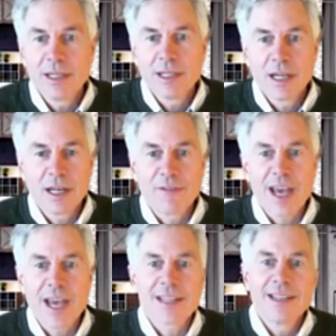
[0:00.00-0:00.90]
In
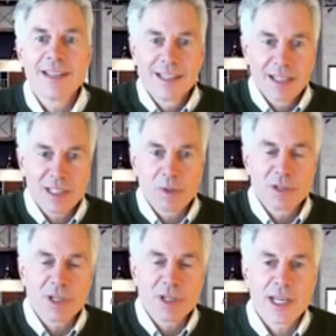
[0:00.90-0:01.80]
fact, as we
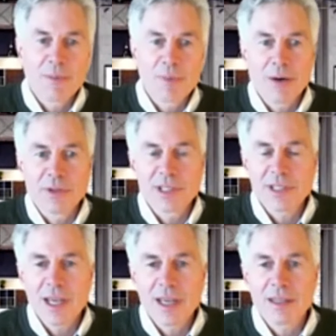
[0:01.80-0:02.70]
were talking about with
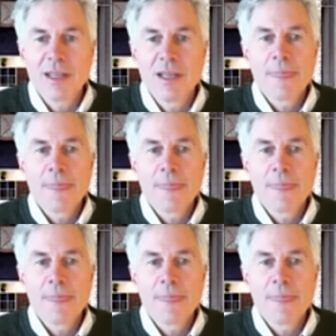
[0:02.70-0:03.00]
Stan,